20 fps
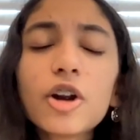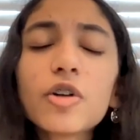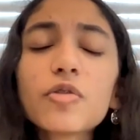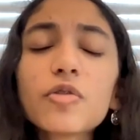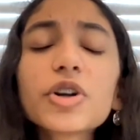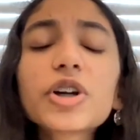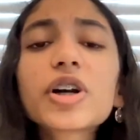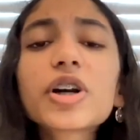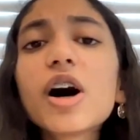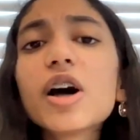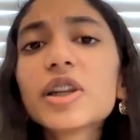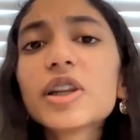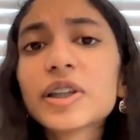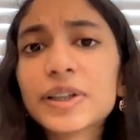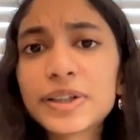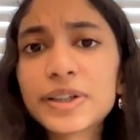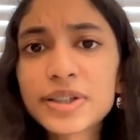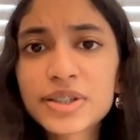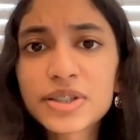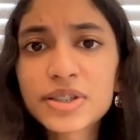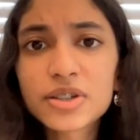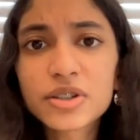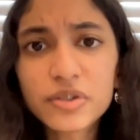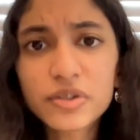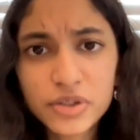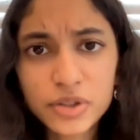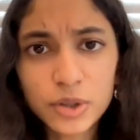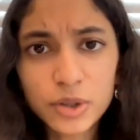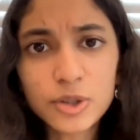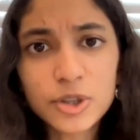regardless of
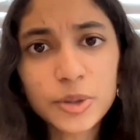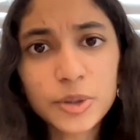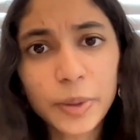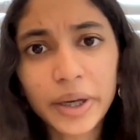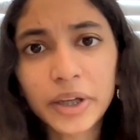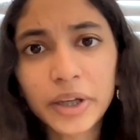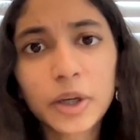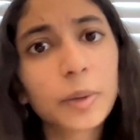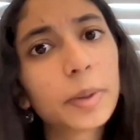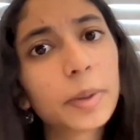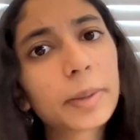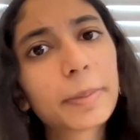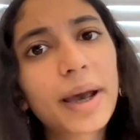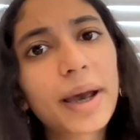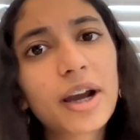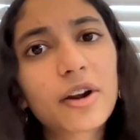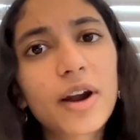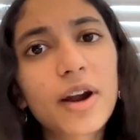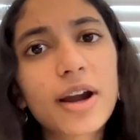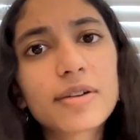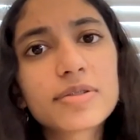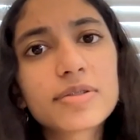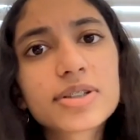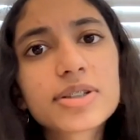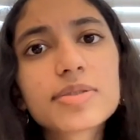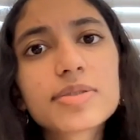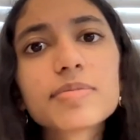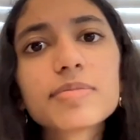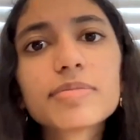socioeconomic background.